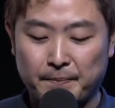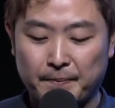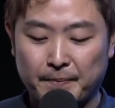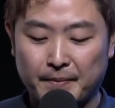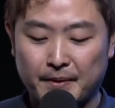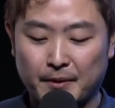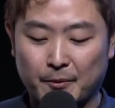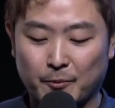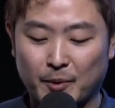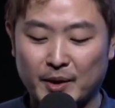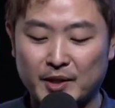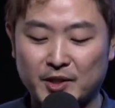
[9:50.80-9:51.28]

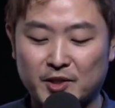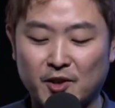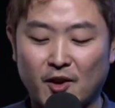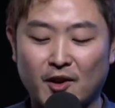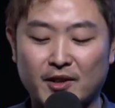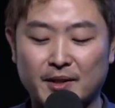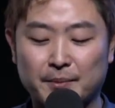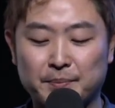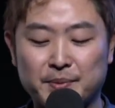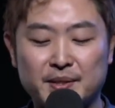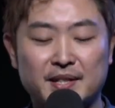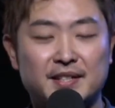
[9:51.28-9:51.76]
When God
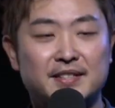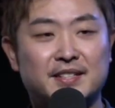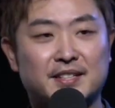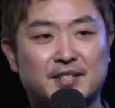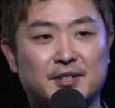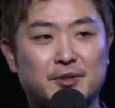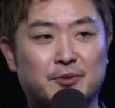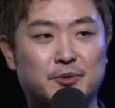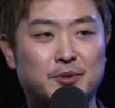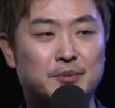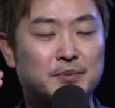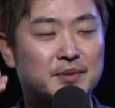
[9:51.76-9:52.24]
appears in a
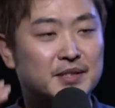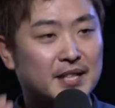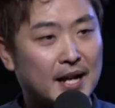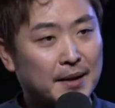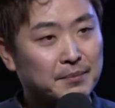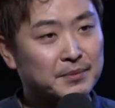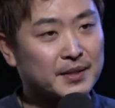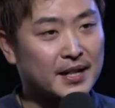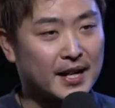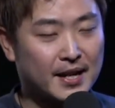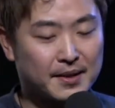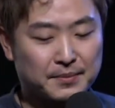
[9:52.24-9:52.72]
room,
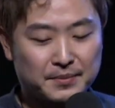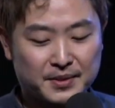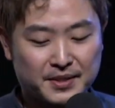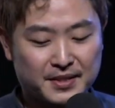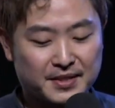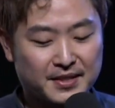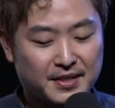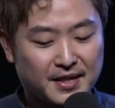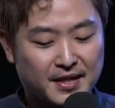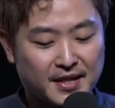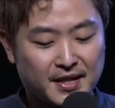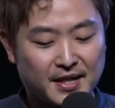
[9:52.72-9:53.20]
sometimes,
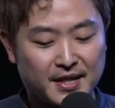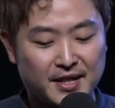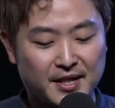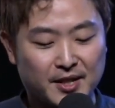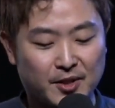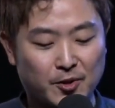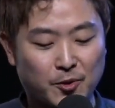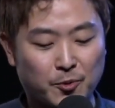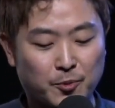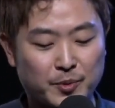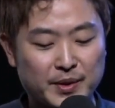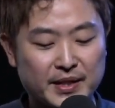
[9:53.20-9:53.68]
you know,
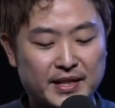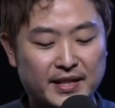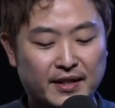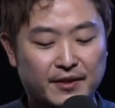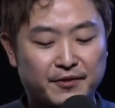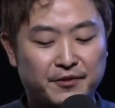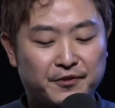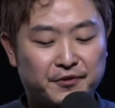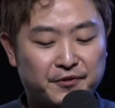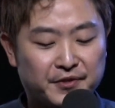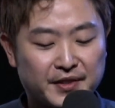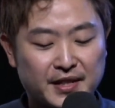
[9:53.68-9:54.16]
we can
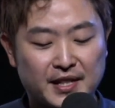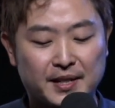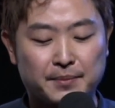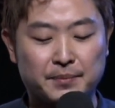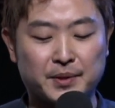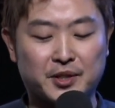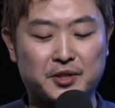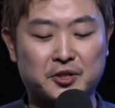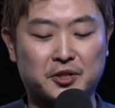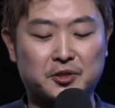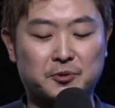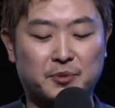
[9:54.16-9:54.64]
feel it,
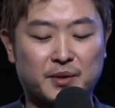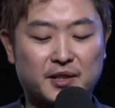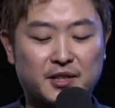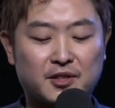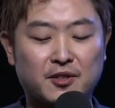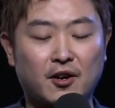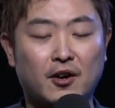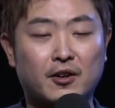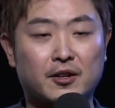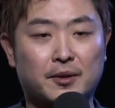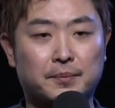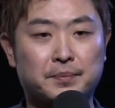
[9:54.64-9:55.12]
because when
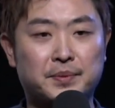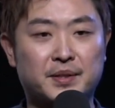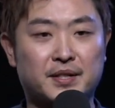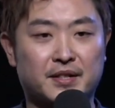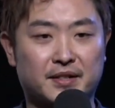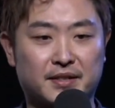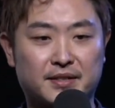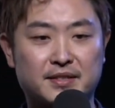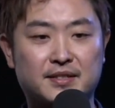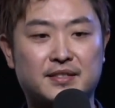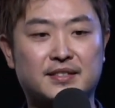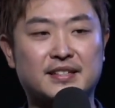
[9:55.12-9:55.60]
God
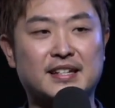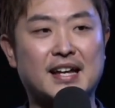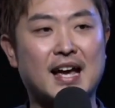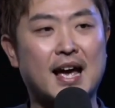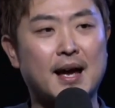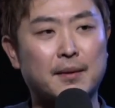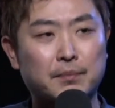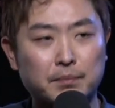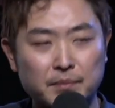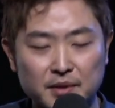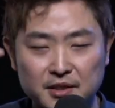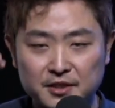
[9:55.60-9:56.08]
appears, the
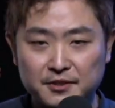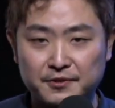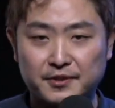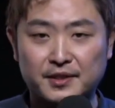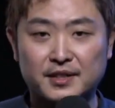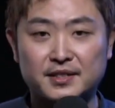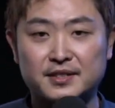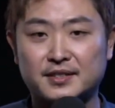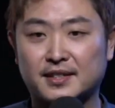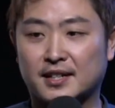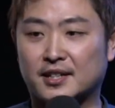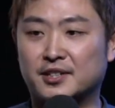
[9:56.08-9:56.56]
atmosphere
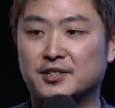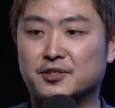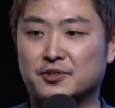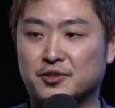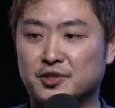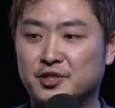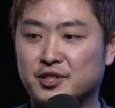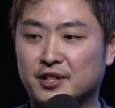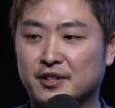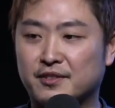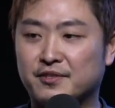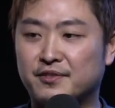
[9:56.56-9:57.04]
starts to
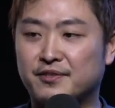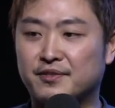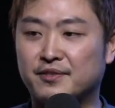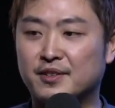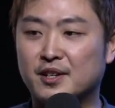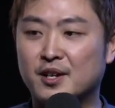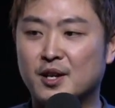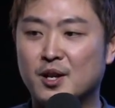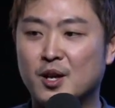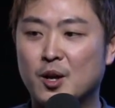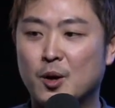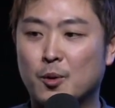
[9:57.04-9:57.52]
shift.
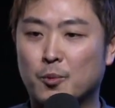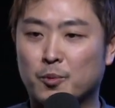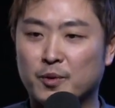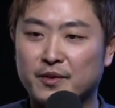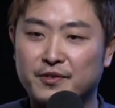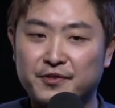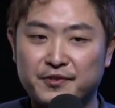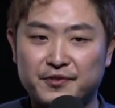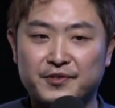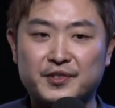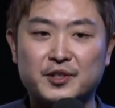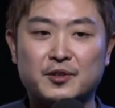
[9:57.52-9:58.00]
We
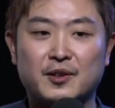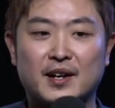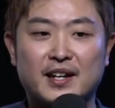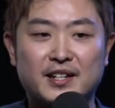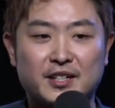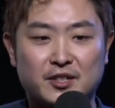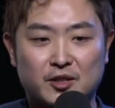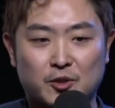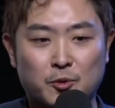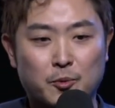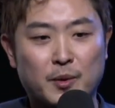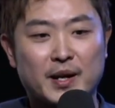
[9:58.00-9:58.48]
feel an
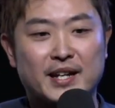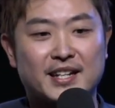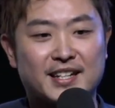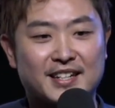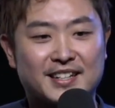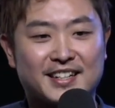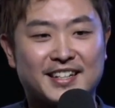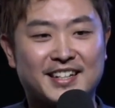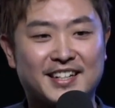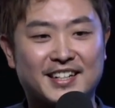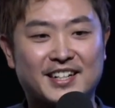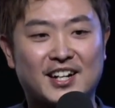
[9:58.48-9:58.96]

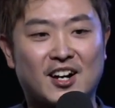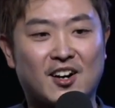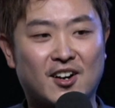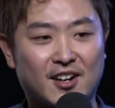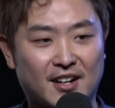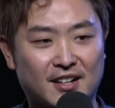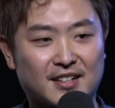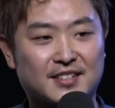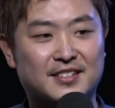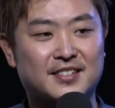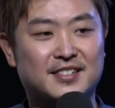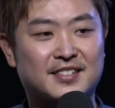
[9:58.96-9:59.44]
awakening in our
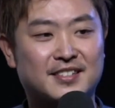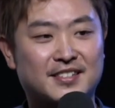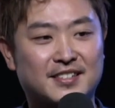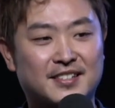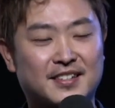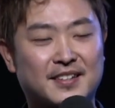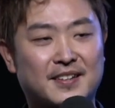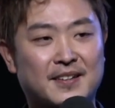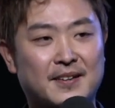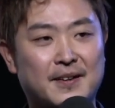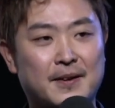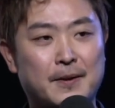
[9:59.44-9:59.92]
hearts.
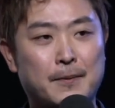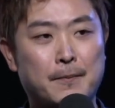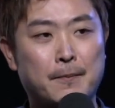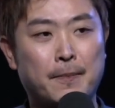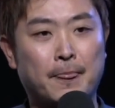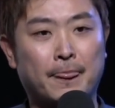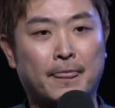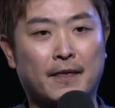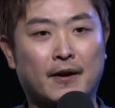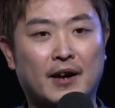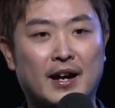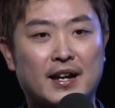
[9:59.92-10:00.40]

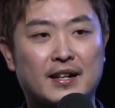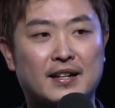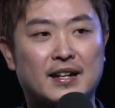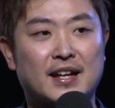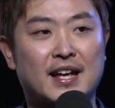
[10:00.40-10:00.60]
right?